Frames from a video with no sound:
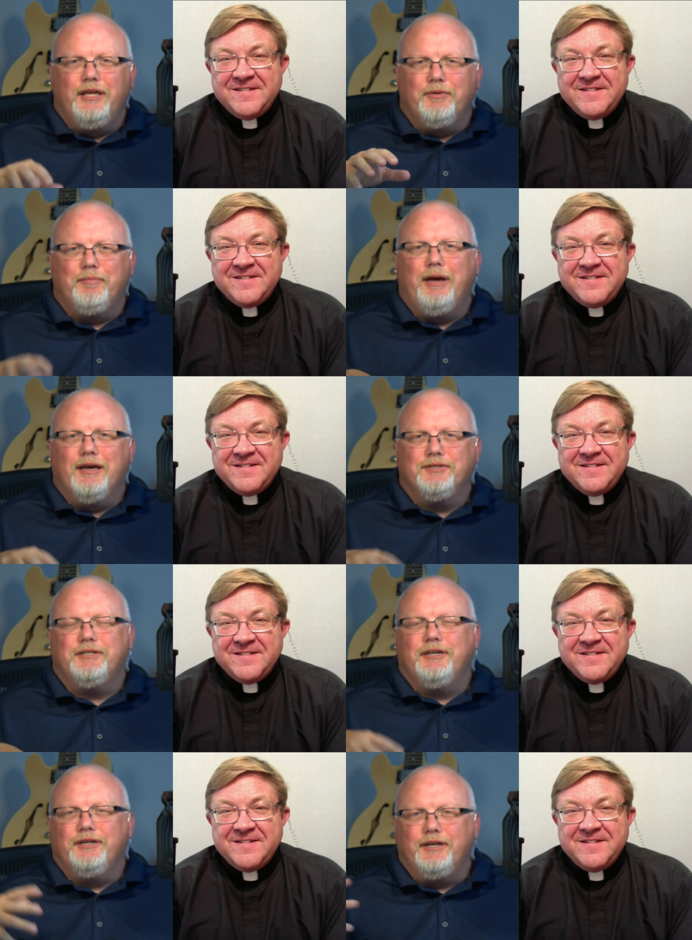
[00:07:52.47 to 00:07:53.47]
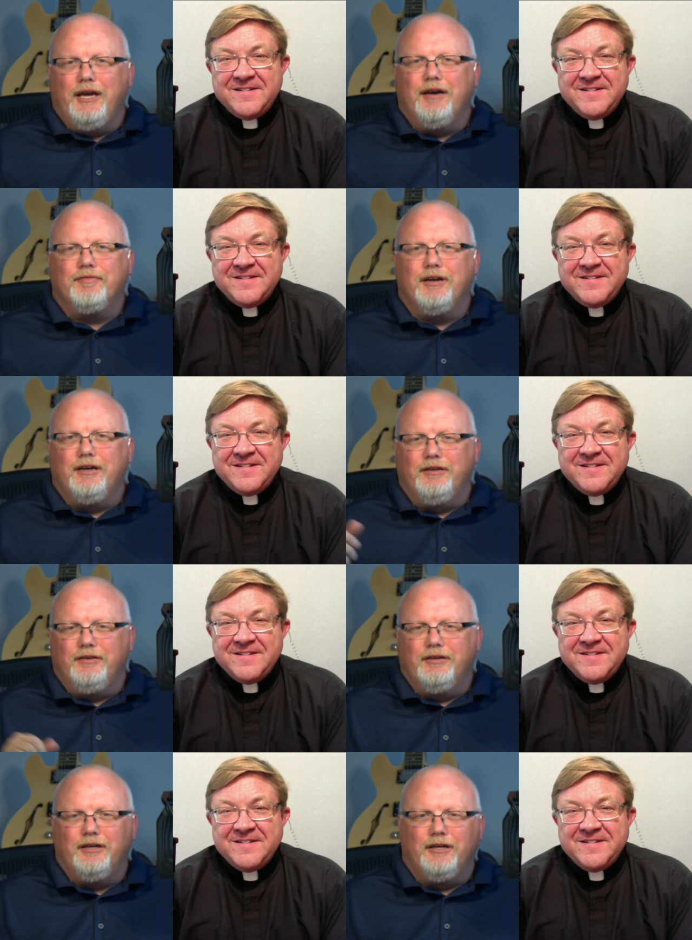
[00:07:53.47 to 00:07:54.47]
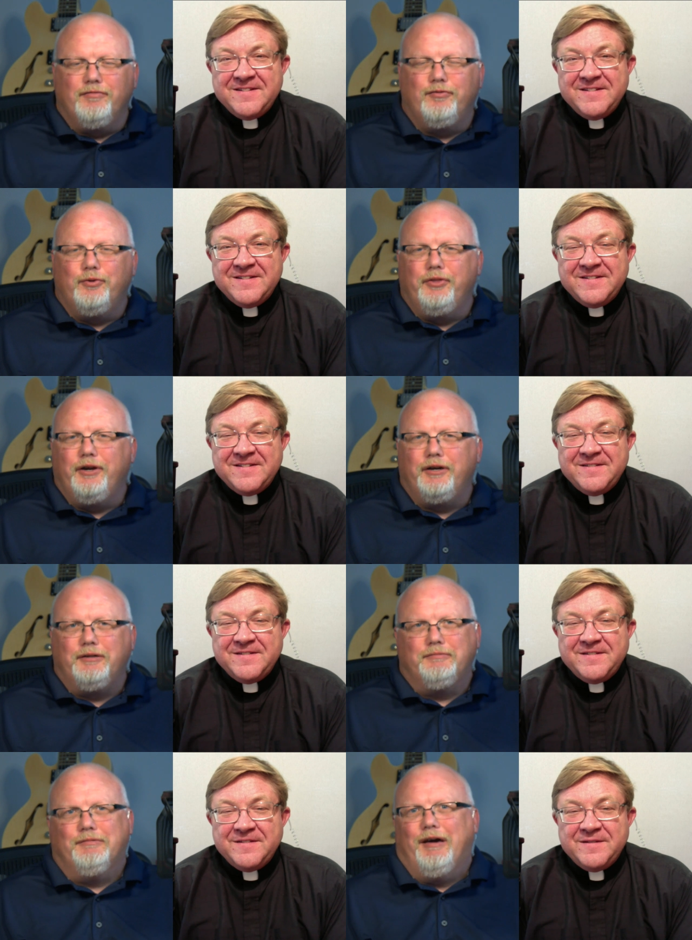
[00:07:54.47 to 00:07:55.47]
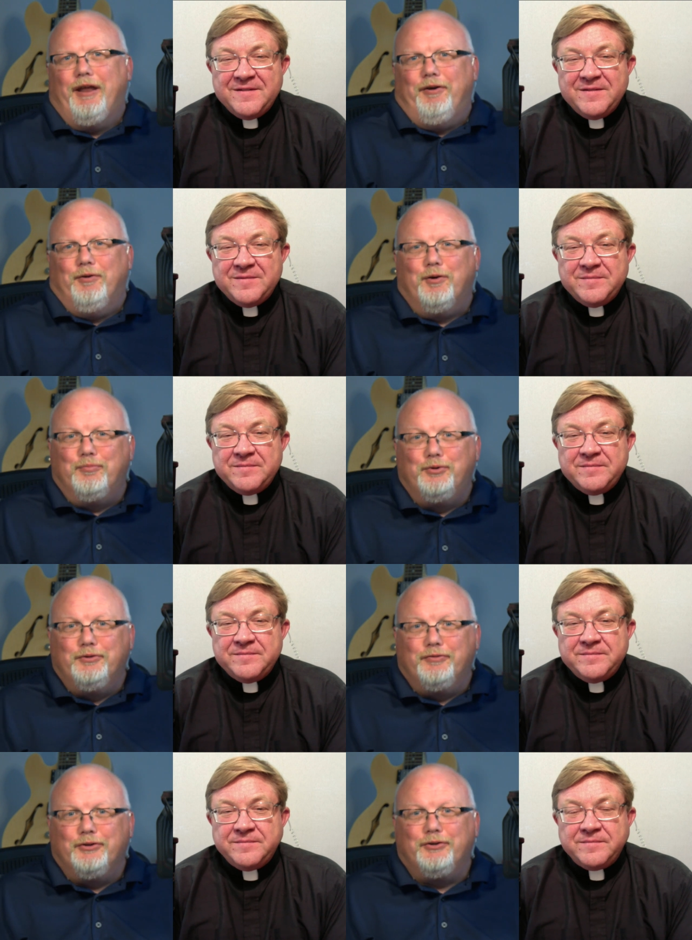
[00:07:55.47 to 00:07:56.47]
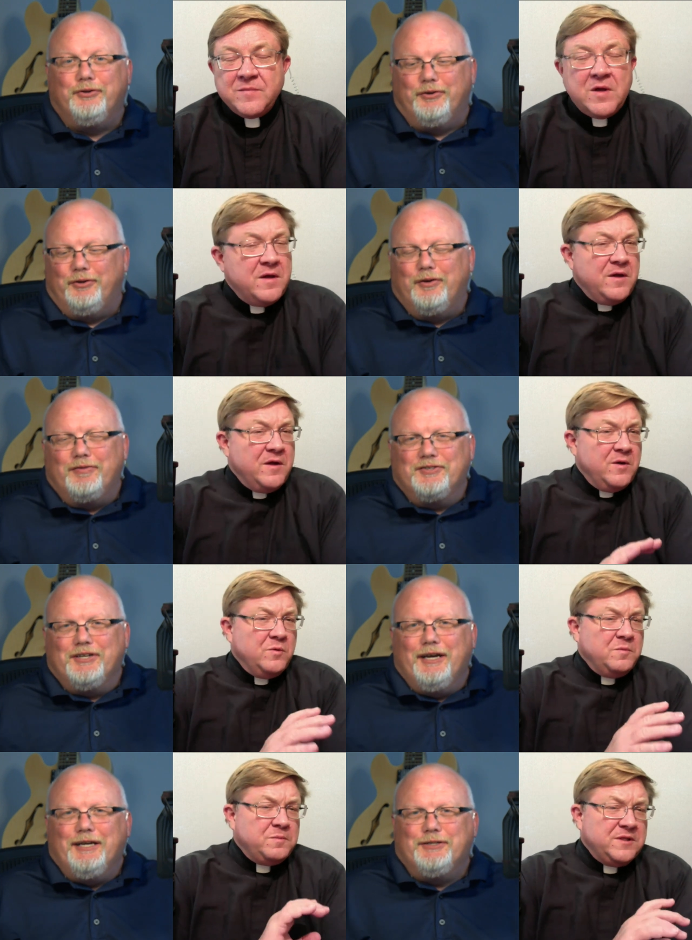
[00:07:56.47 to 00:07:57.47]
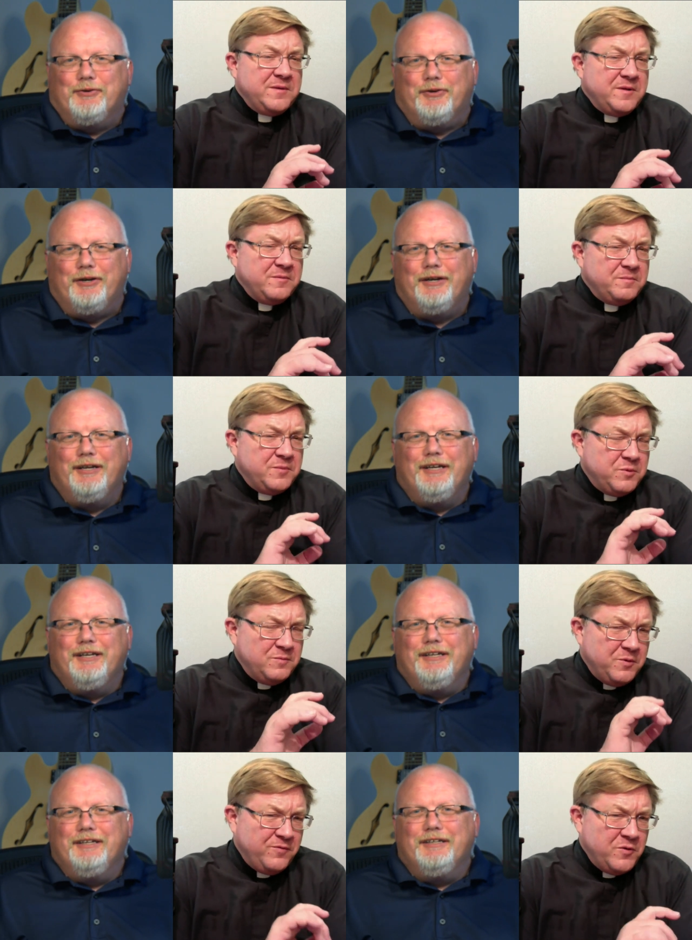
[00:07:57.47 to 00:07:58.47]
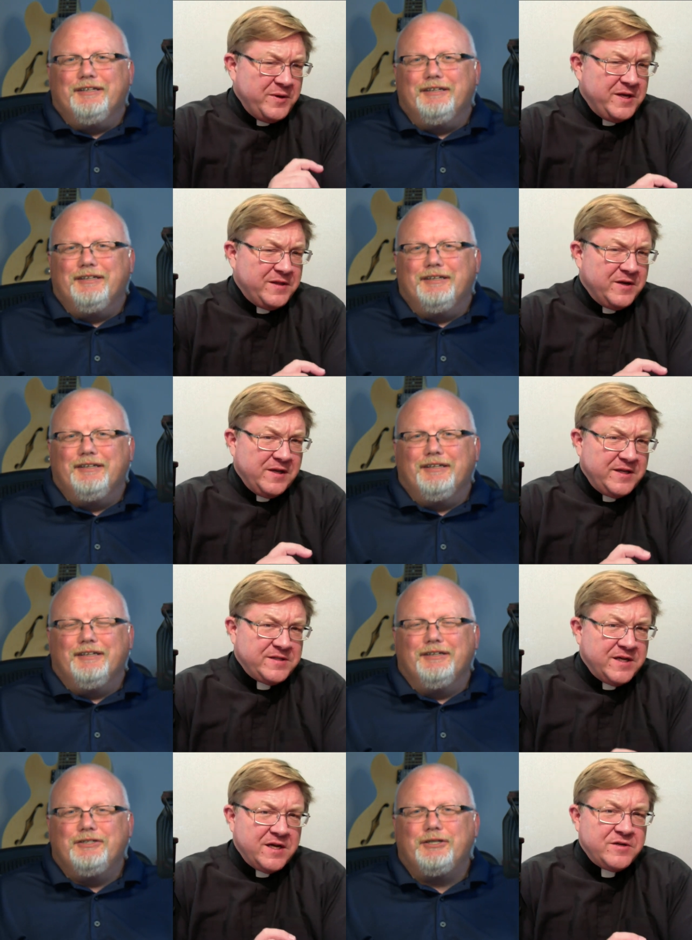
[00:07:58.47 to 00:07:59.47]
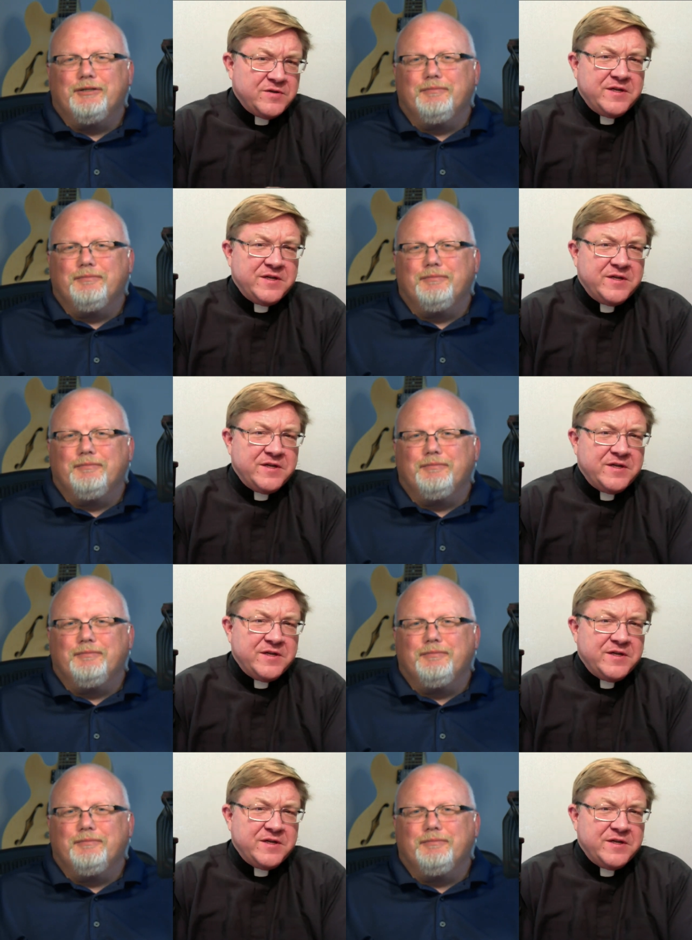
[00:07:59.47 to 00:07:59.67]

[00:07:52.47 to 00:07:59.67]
Speaker 1: they would pass it on to GAFCON uh, for their, I don't know, approval or oversight or.
Speaker 2: Before we get there, let's sure.